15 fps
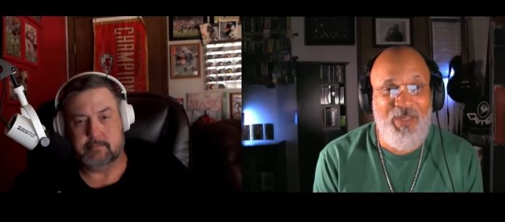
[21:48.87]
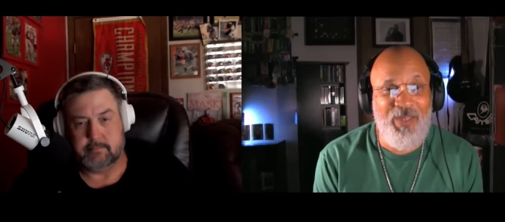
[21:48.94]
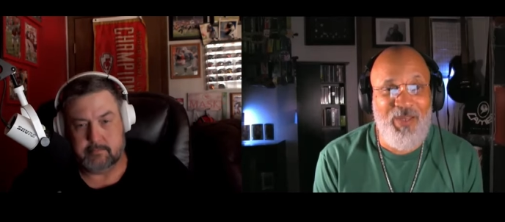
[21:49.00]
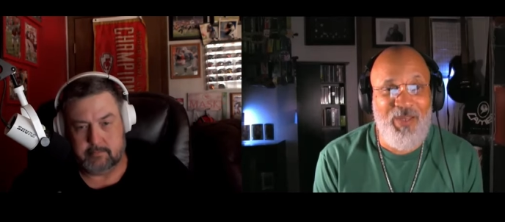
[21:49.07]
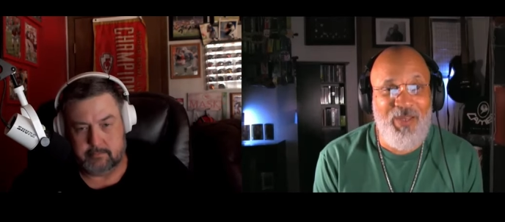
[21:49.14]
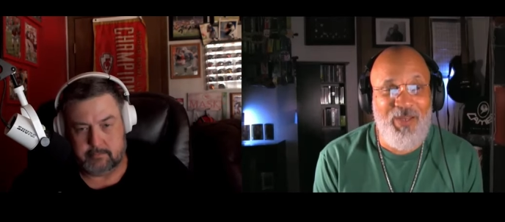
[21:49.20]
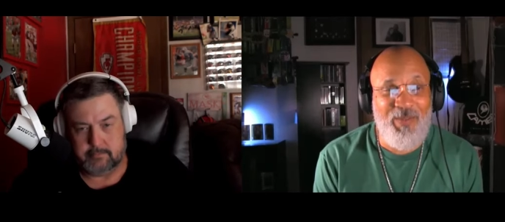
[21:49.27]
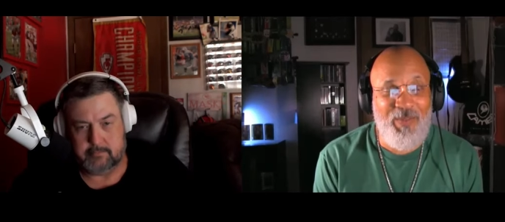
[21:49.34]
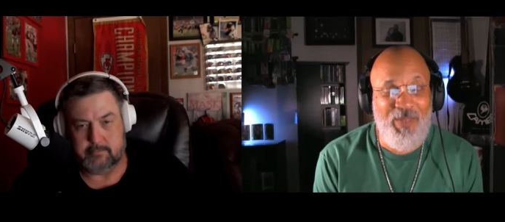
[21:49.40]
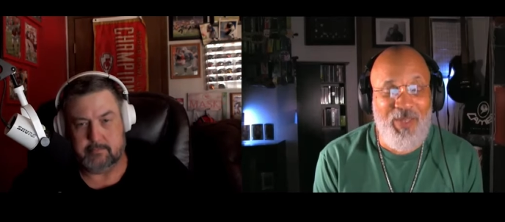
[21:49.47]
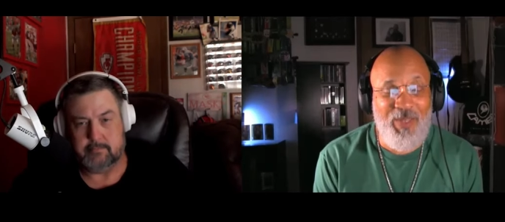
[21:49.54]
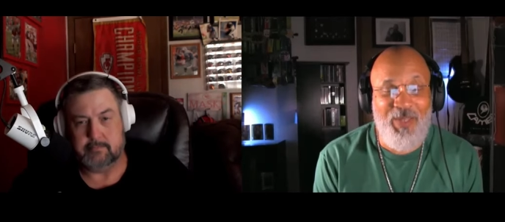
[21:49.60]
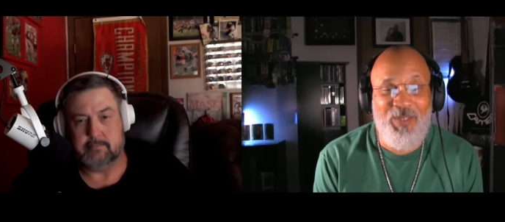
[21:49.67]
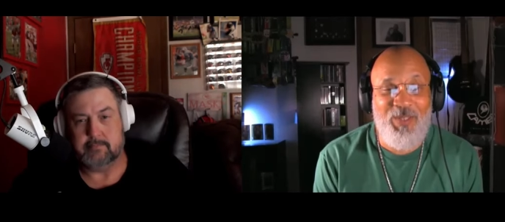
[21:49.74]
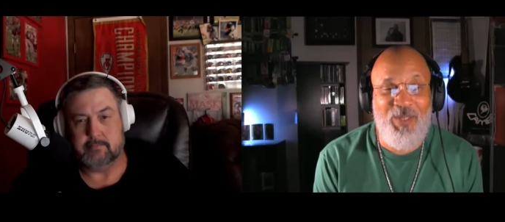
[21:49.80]
Speaker 1: Uh,
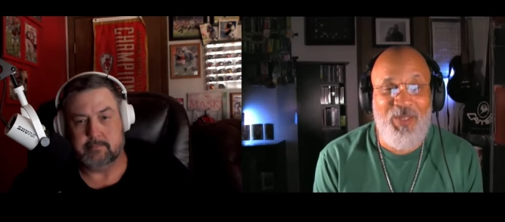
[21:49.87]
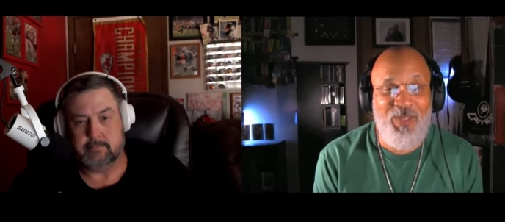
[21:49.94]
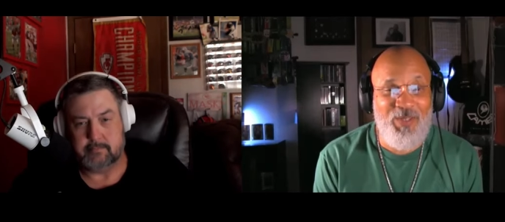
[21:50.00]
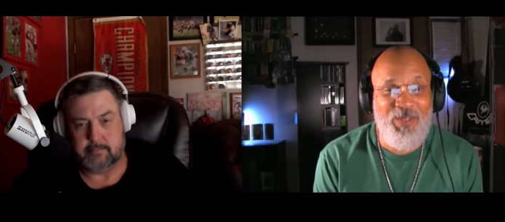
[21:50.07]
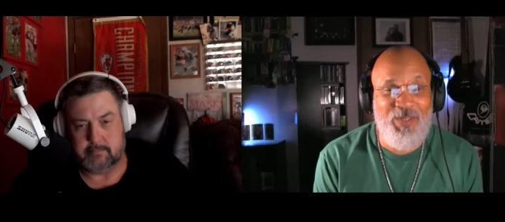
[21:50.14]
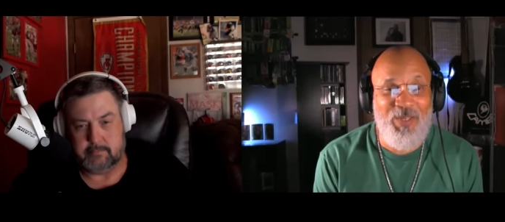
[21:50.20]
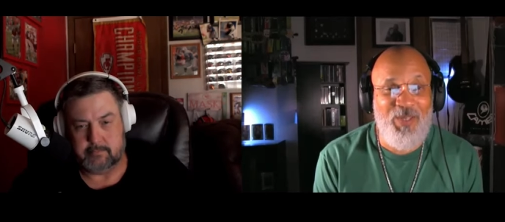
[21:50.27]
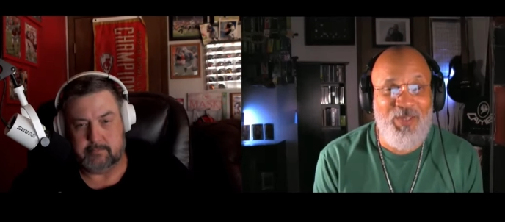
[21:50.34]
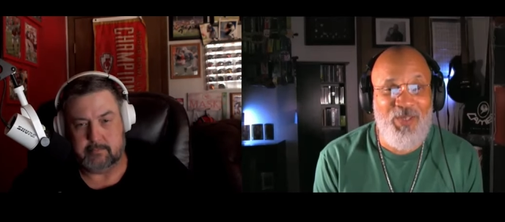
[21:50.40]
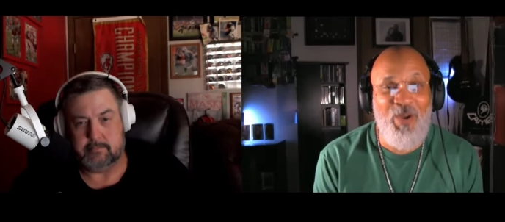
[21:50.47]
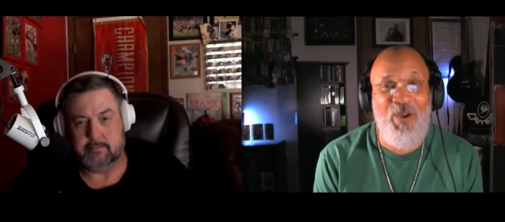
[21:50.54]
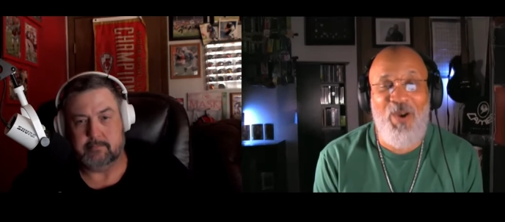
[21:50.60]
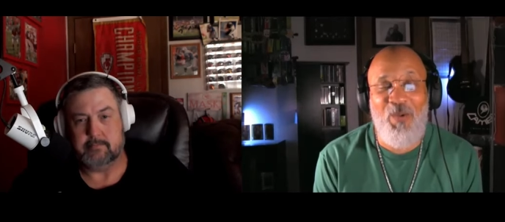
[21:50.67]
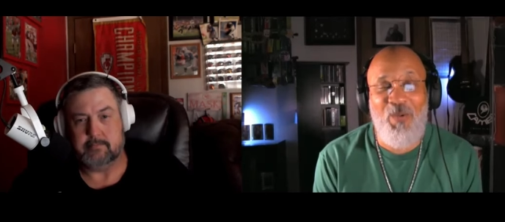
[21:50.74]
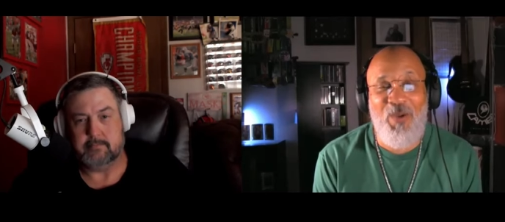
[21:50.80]
it's it's it's
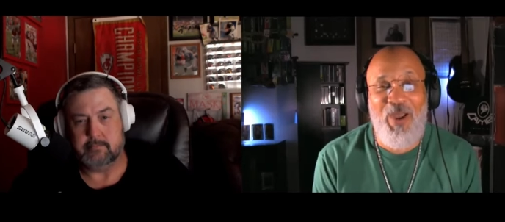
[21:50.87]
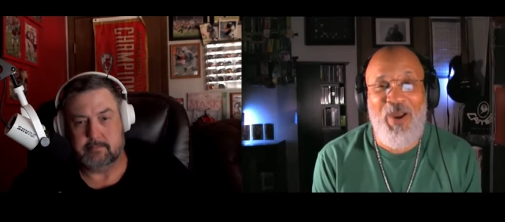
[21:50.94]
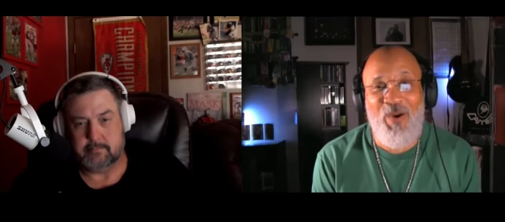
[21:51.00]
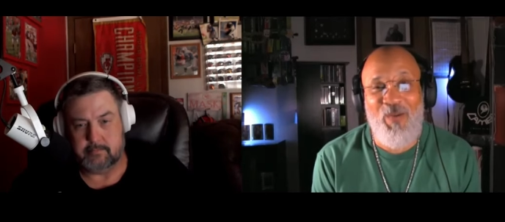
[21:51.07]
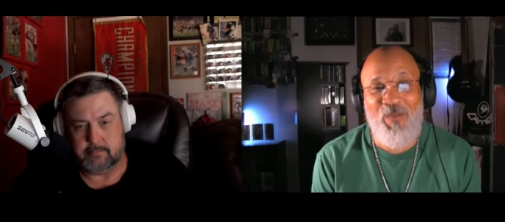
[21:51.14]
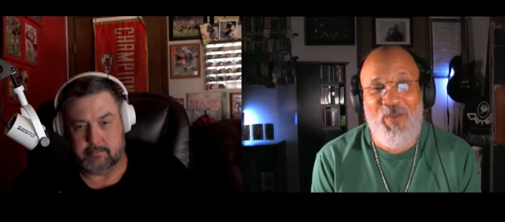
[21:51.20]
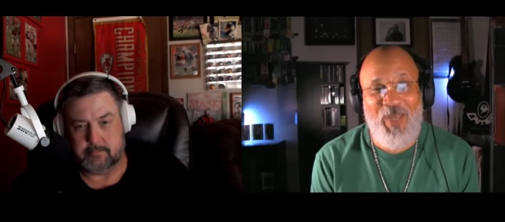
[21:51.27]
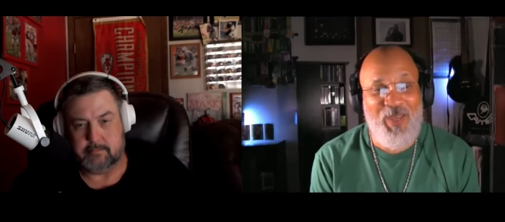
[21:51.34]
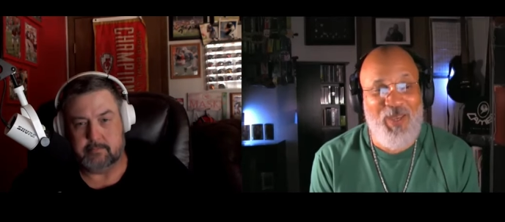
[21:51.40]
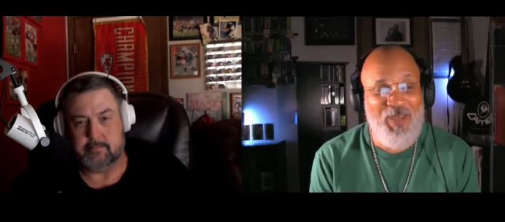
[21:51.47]
starting to wear on me.